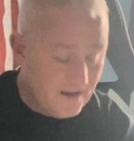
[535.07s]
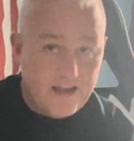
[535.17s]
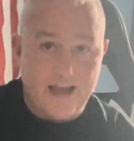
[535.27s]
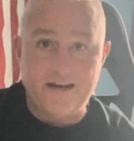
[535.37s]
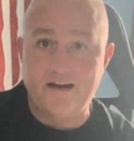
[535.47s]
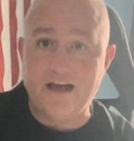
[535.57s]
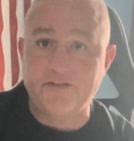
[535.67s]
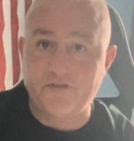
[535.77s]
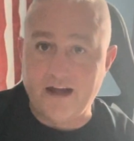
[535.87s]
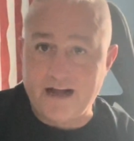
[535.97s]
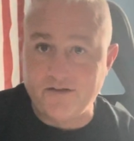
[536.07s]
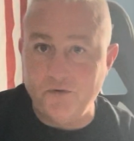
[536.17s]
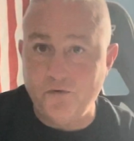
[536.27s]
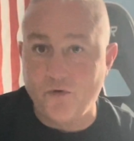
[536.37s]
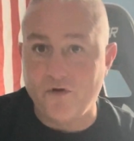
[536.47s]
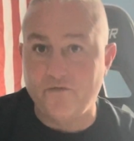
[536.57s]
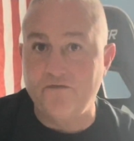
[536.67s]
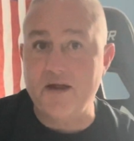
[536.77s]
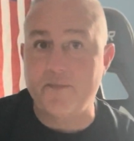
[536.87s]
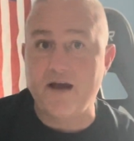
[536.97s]
And the Nosferatu are
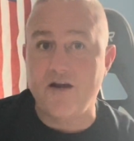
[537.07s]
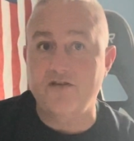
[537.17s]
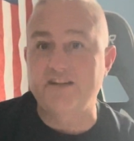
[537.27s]
vampires